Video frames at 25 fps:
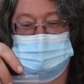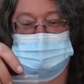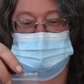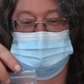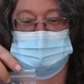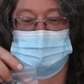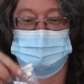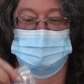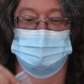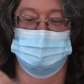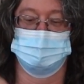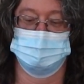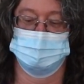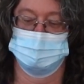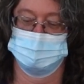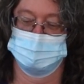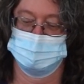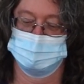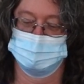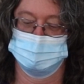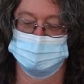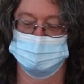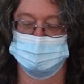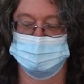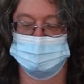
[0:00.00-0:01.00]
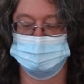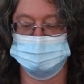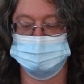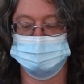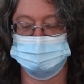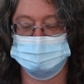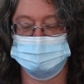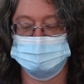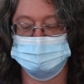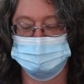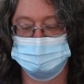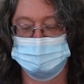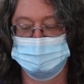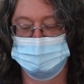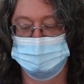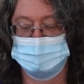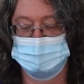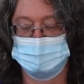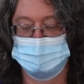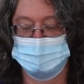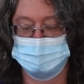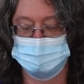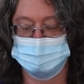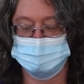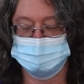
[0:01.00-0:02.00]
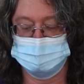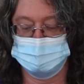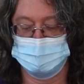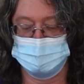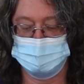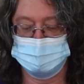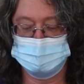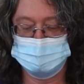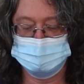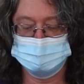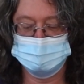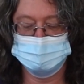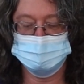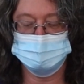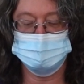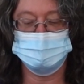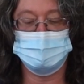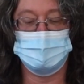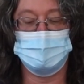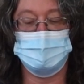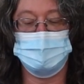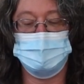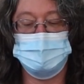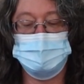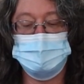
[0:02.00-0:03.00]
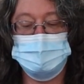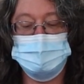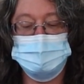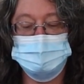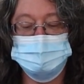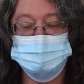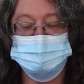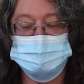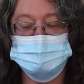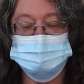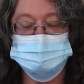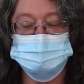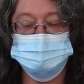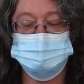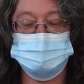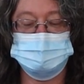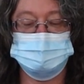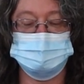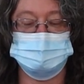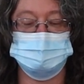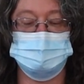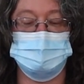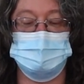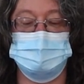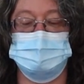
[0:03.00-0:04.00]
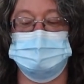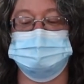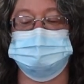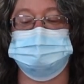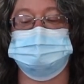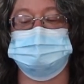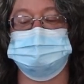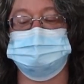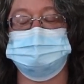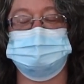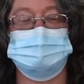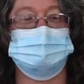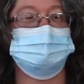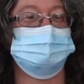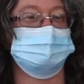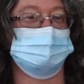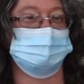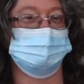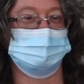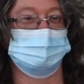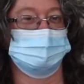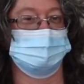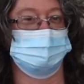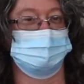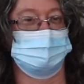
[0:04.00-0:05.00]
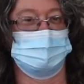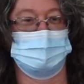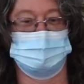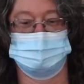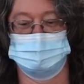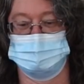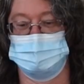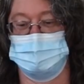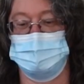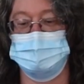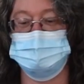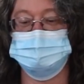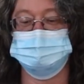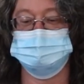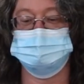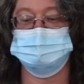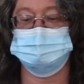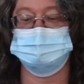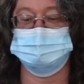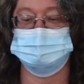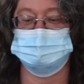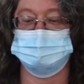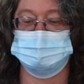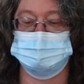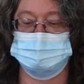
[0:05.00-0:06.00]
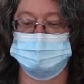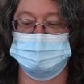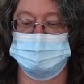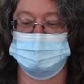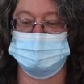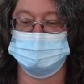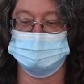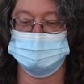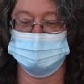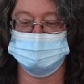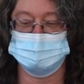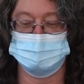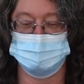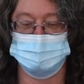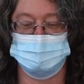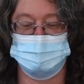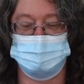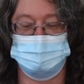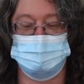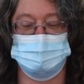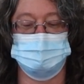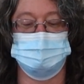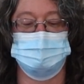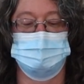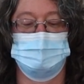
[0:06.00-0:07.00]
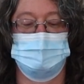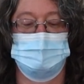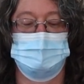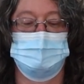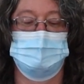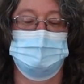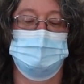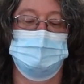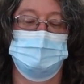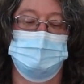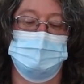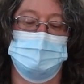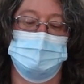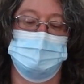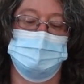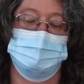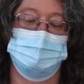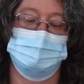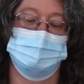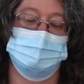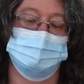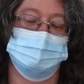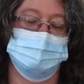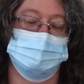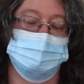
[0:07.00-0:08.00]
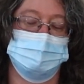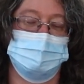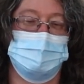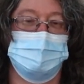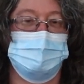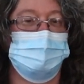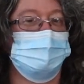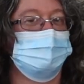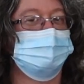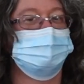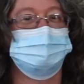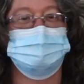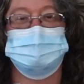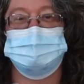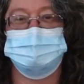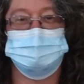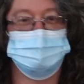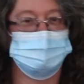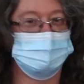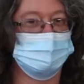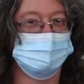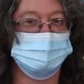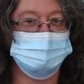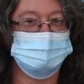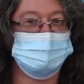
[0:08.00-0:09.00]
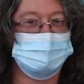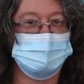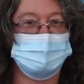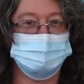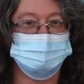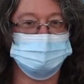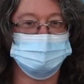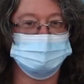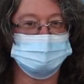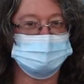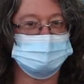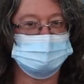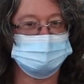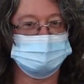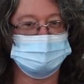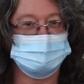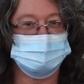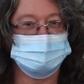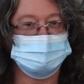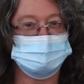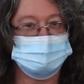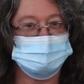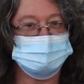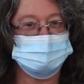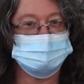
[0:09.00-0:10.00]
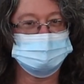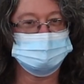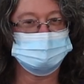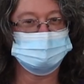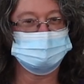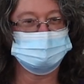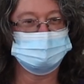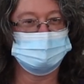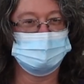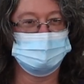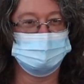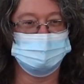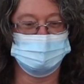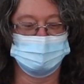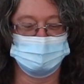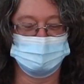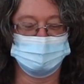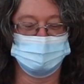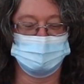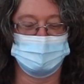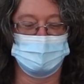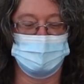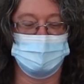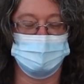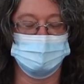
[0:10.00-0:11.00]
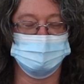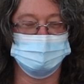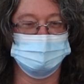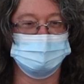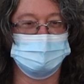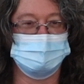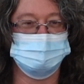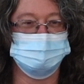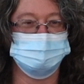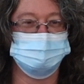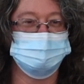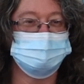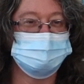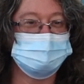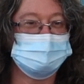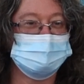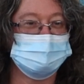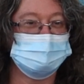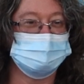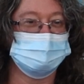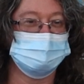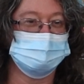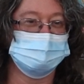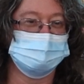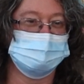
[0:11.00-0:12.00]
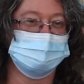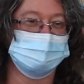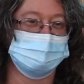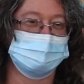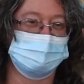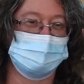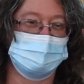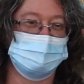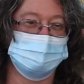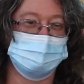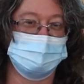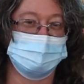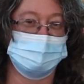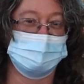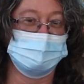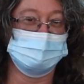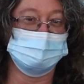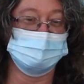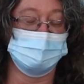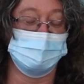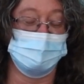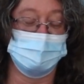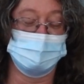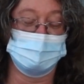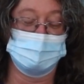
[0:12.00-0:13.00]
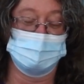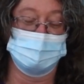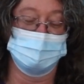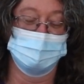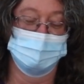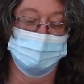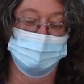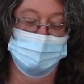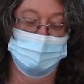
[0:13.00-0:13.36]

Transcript: So, there's tiny little... Oh, these will be the knights. It said something about knights. And if you... I don't think you're going to be able to see these, even if I hold it up really close to the camera. They're tiny.